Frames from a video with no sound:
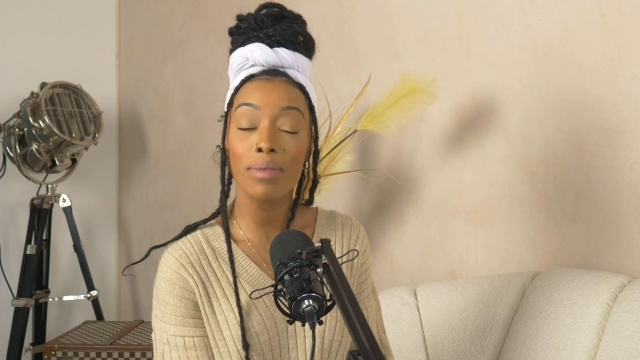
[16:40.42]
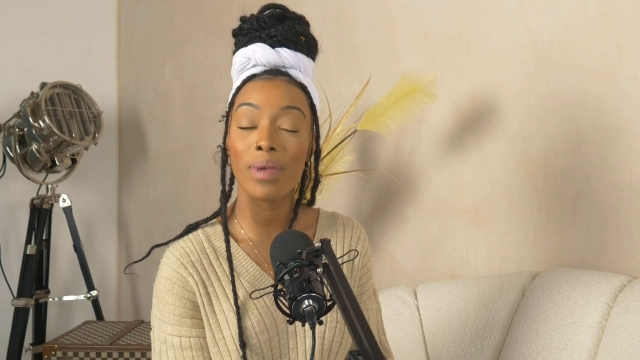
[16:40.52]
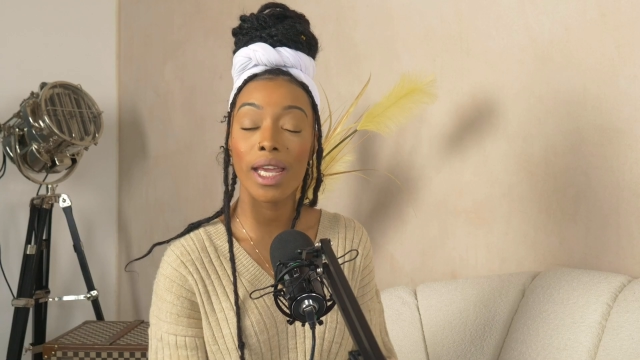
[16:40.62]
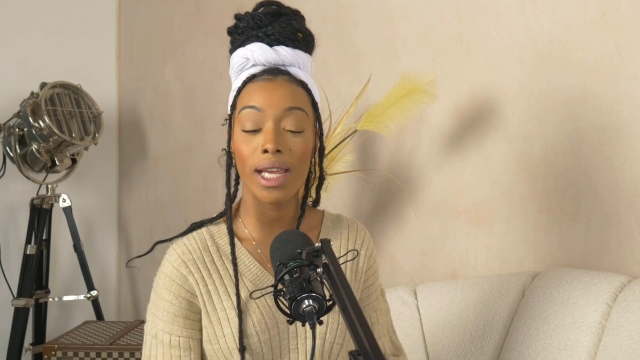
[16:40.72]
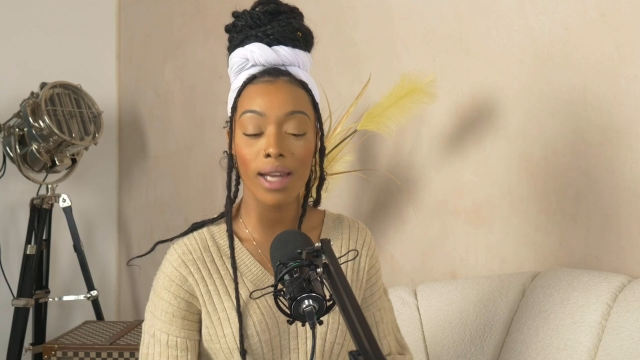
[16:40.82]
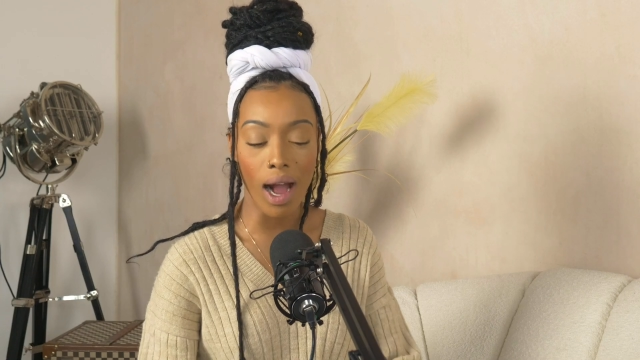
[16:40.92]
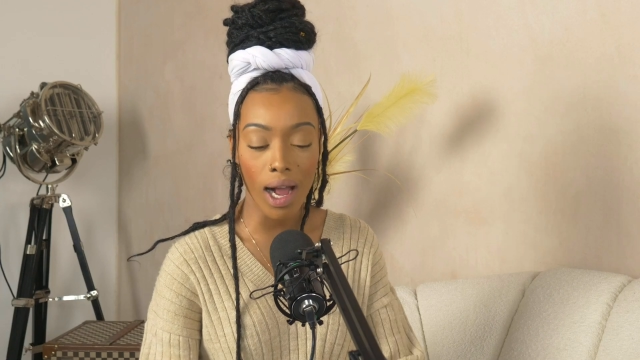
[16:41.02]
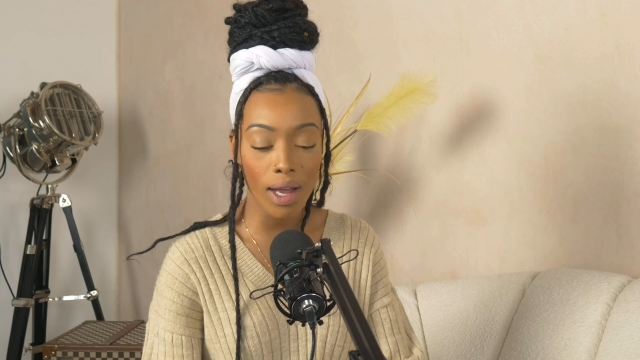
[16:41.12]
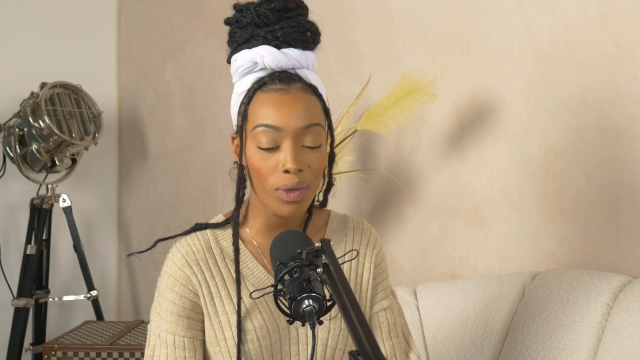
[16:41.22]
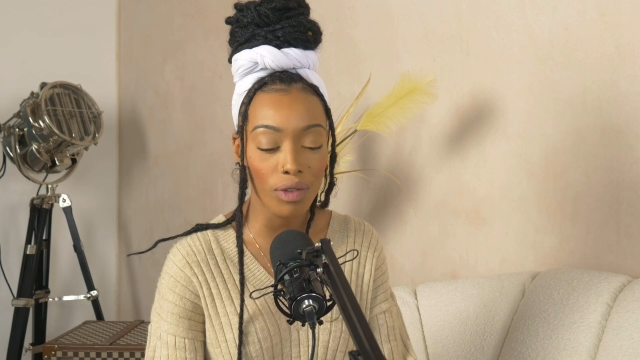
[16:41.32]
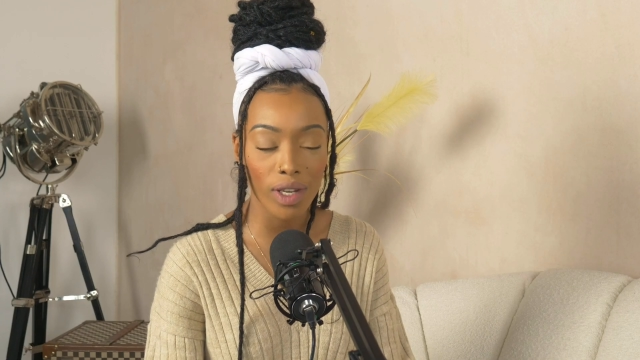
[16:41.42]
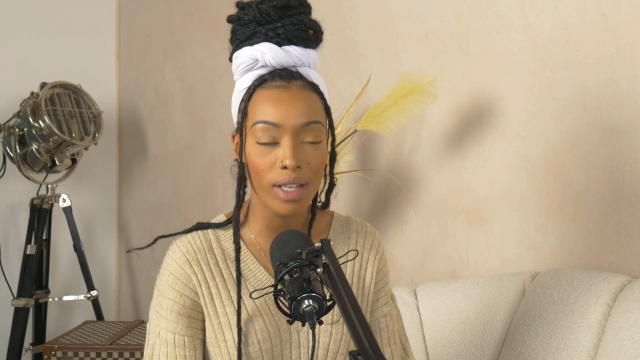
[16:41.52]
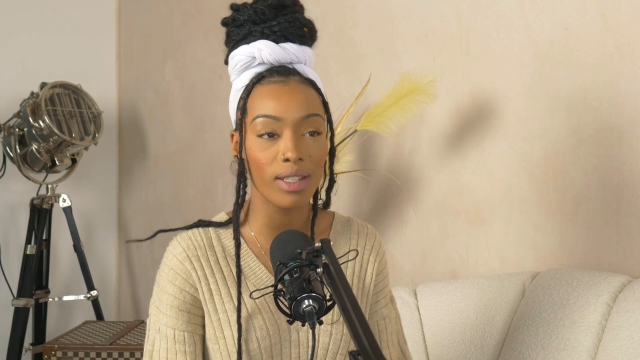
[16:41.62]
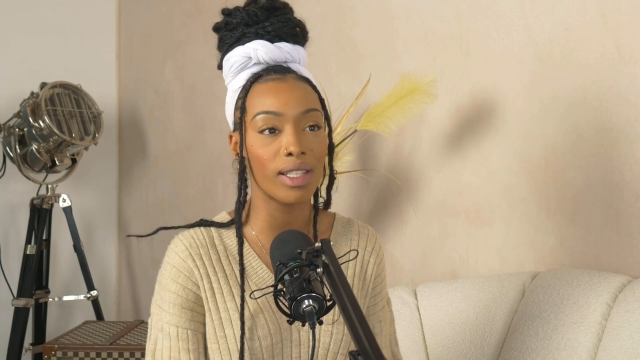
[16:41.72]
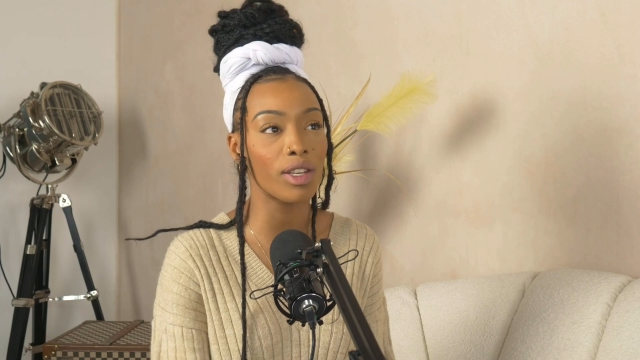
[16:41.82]
I mean, I
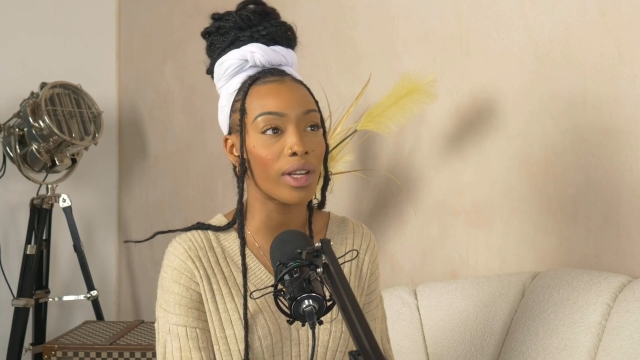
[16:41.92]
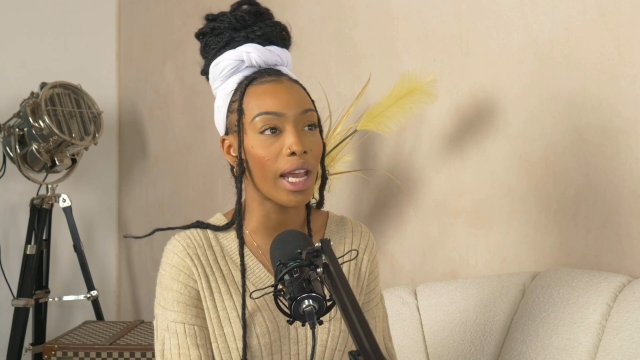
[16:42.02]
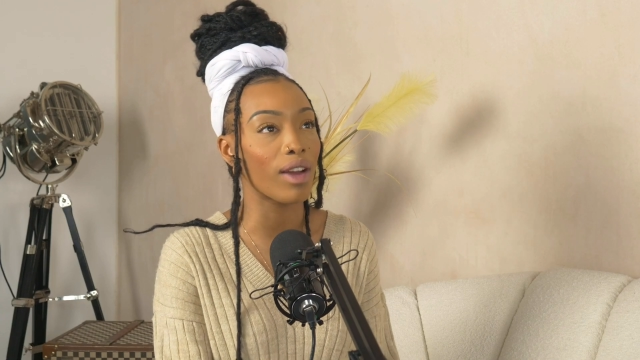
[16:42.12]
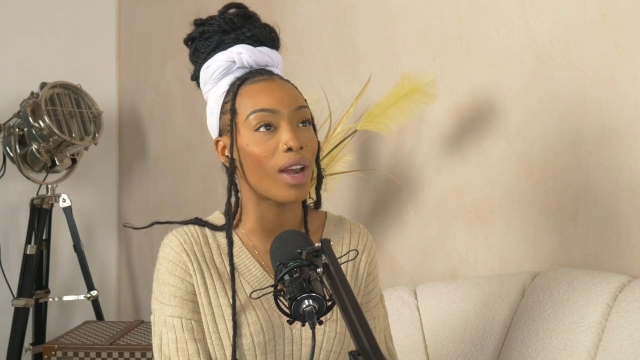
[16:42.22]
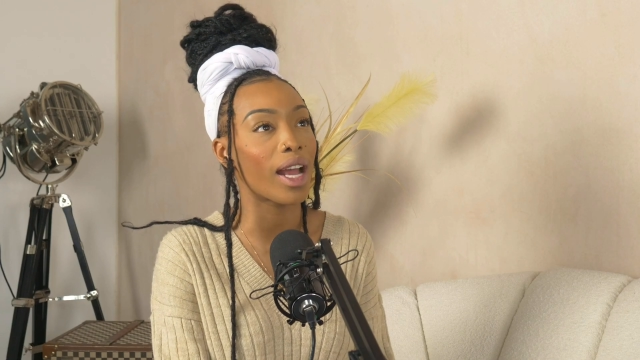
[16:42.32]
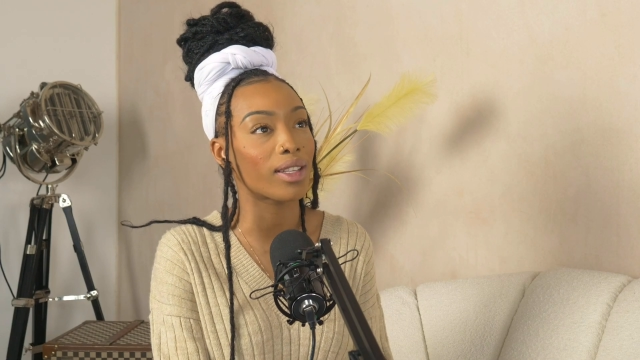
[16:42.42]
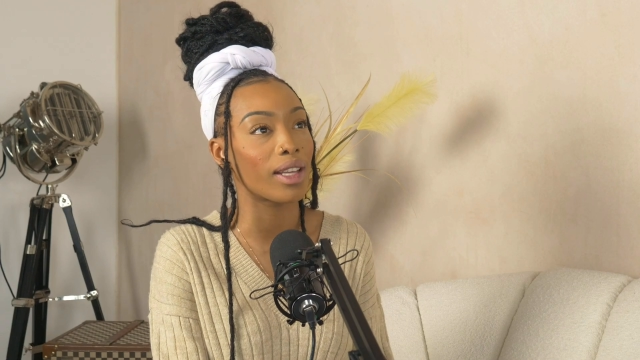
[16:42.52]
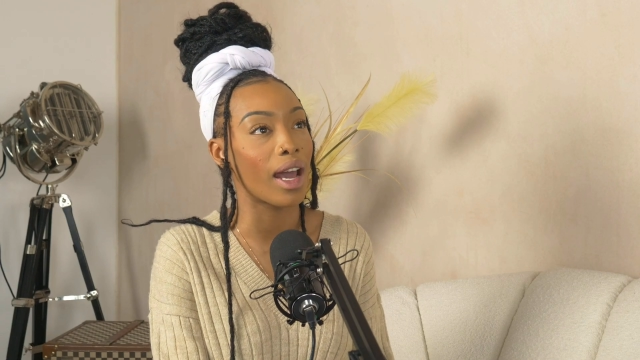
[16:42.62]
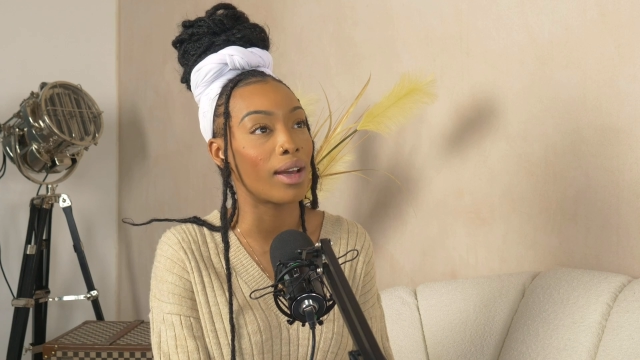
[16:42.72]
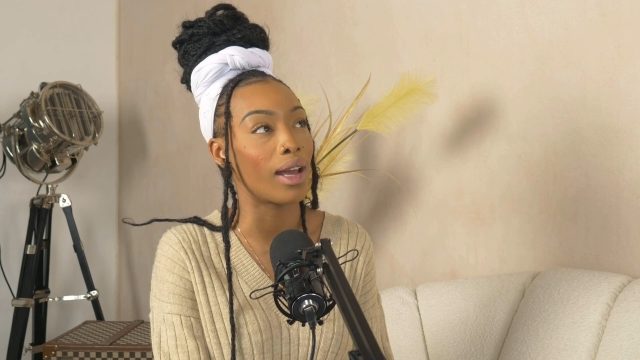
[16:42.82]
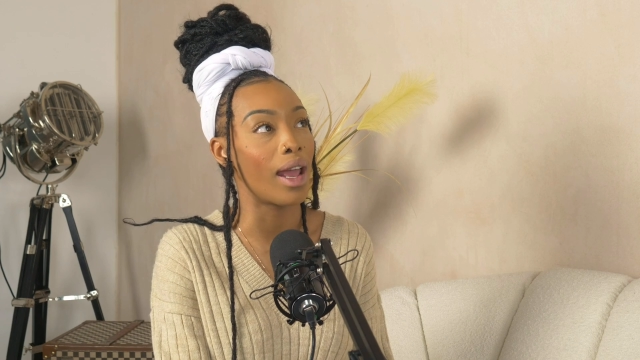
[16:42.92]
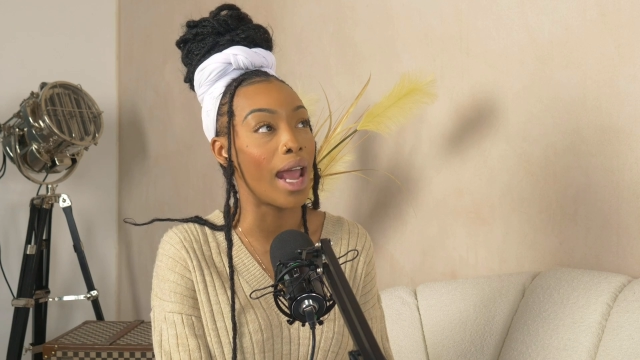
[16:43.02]
wasn't really considering getting relaxer